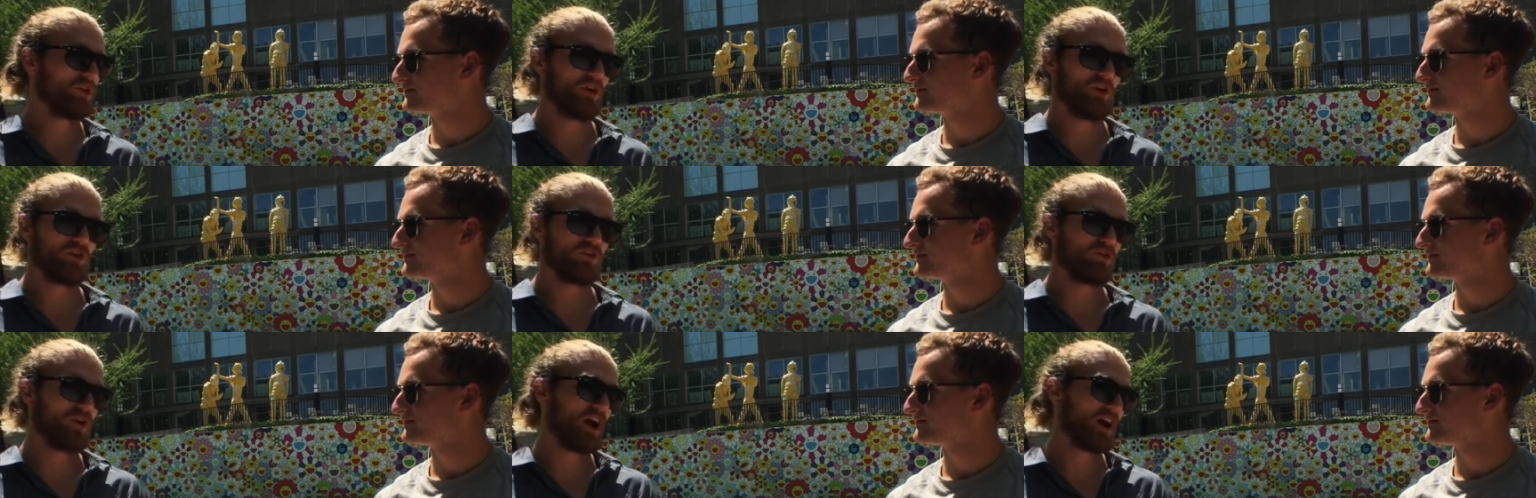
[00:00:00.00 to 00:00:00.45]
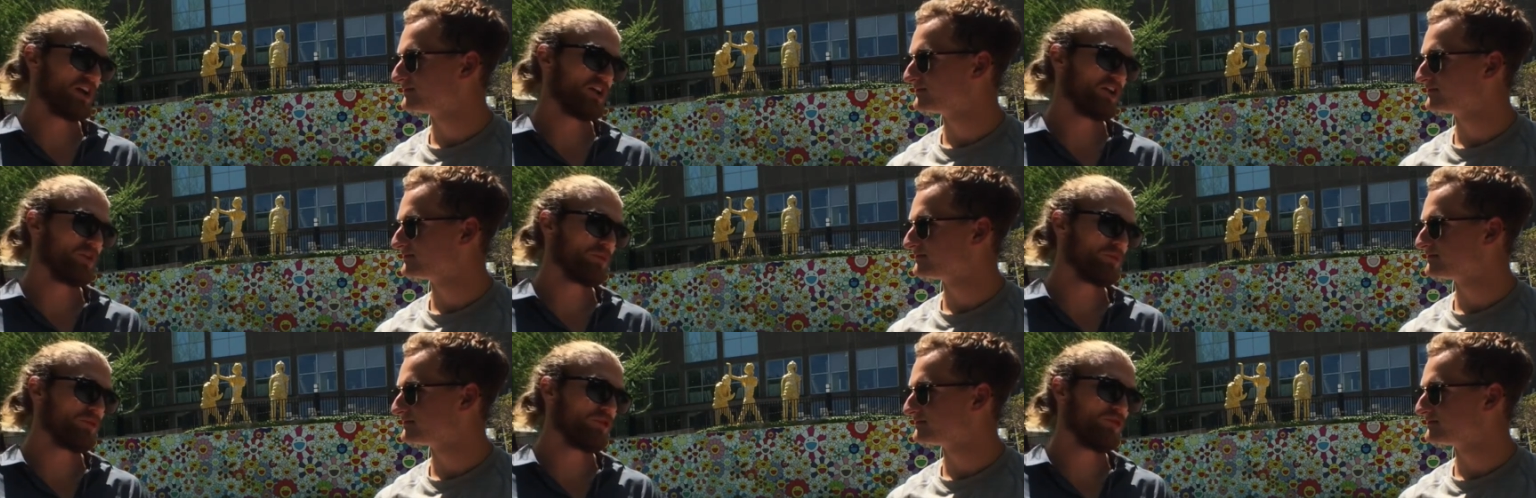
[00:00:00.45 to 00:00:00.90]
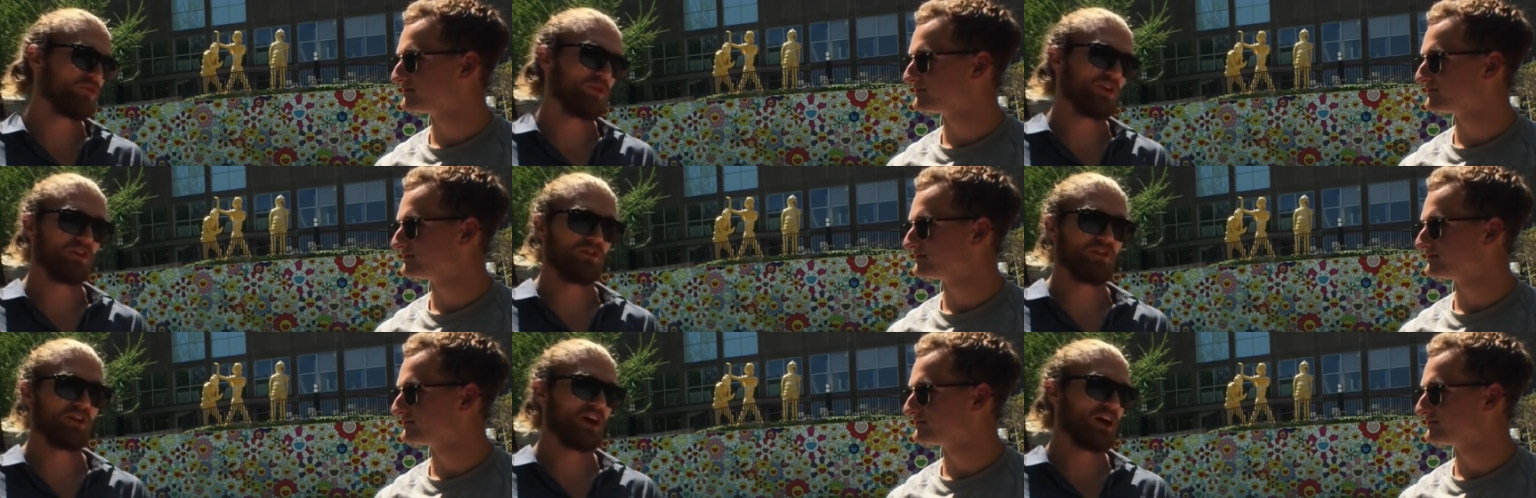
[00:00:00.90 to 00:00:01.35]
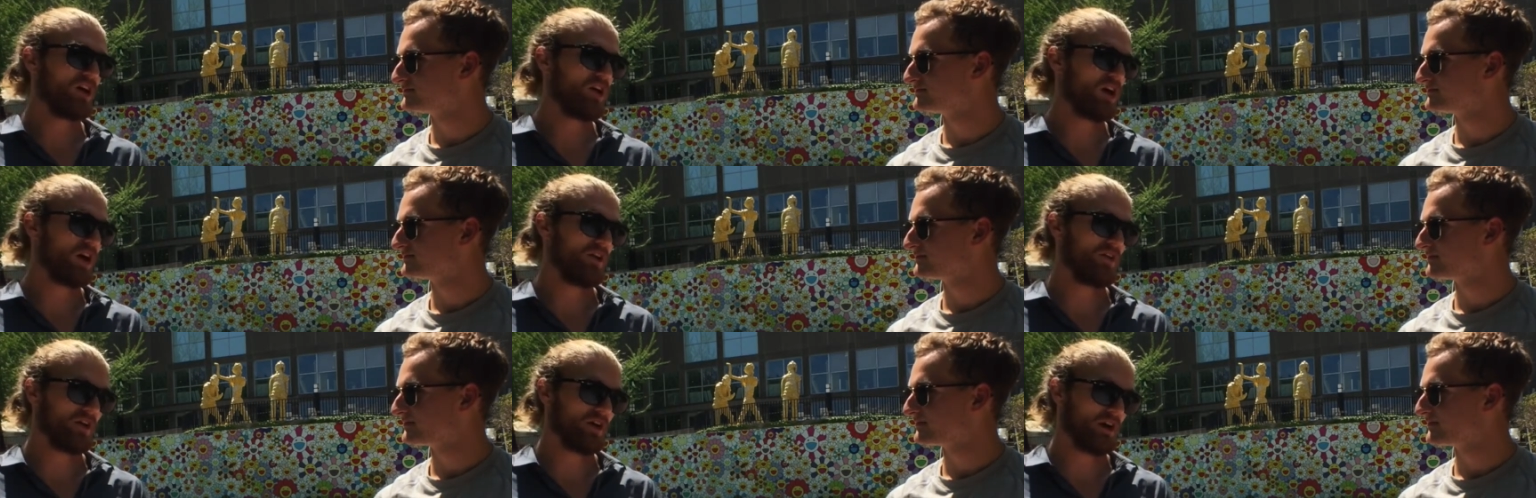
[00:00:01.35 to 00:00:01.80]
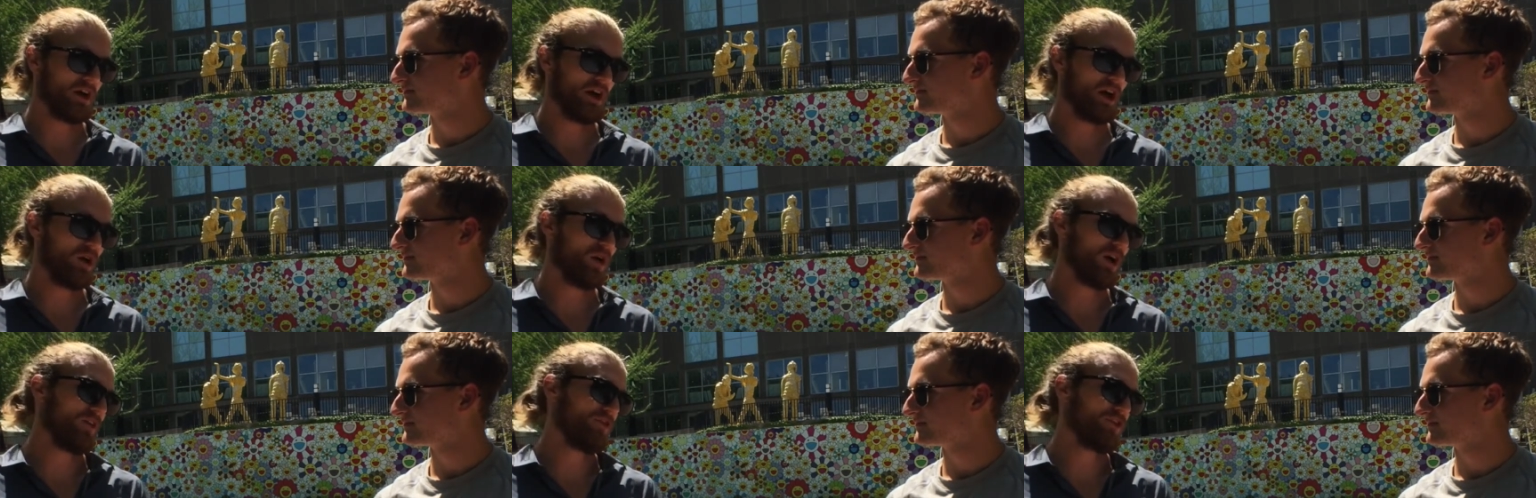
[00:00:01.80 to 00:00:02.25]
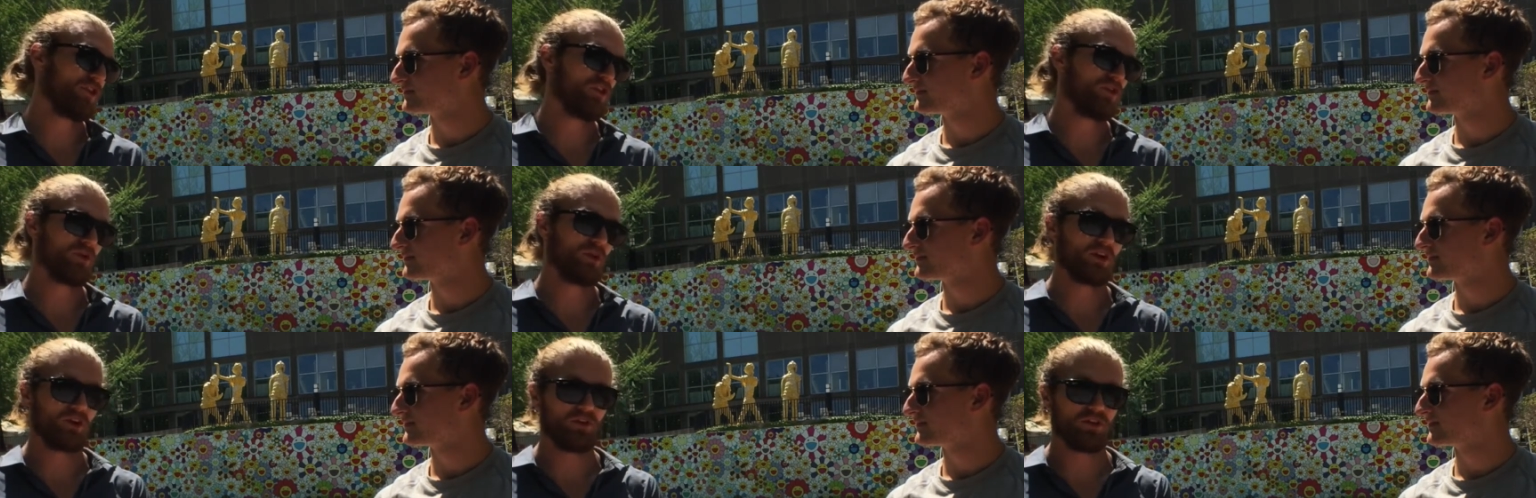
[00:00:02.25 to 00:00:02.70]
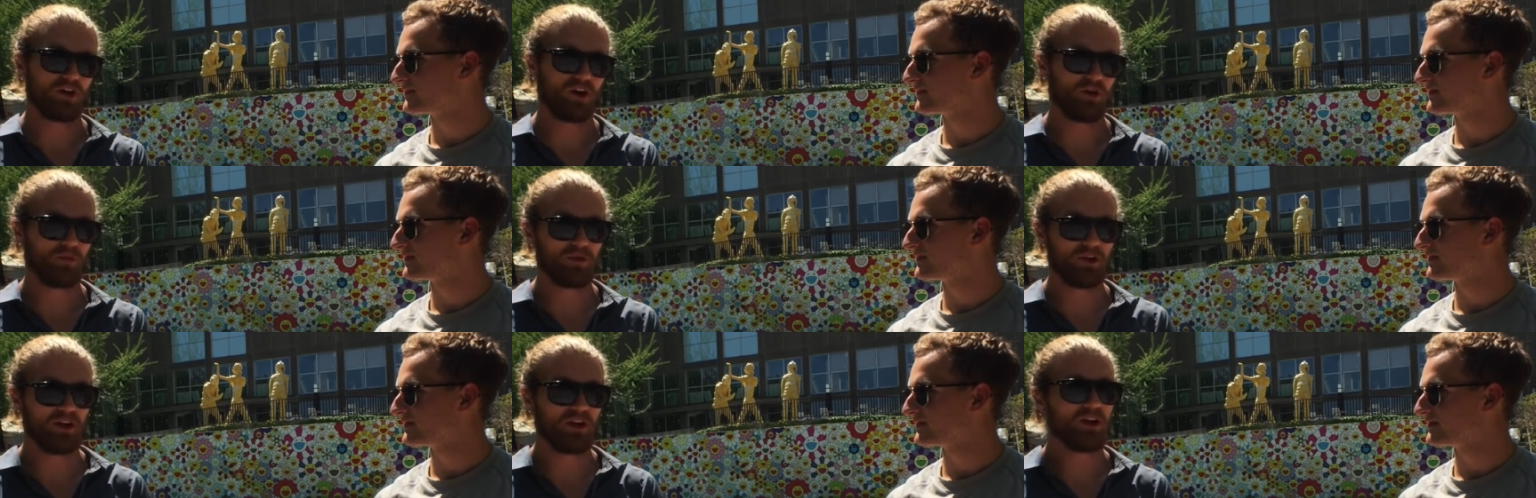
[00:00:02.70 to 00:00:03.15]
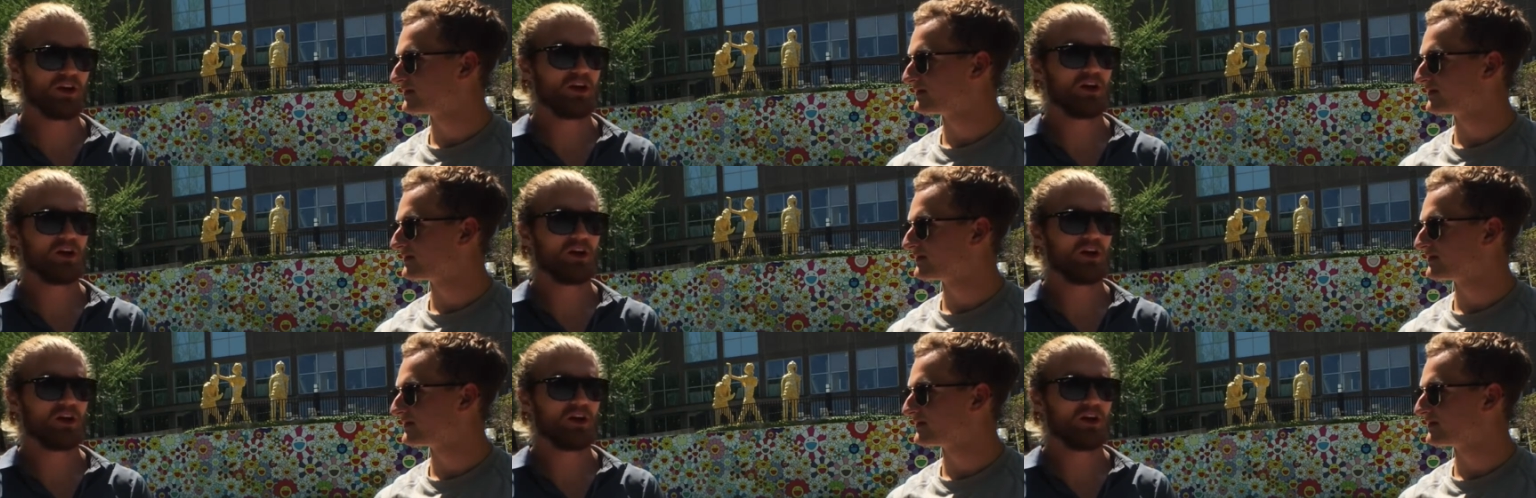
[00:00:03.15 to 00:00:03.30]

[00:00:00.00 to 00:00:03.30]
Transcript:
Speaker 1: or track your improvement, see how, uh, how often you're doing your therapy,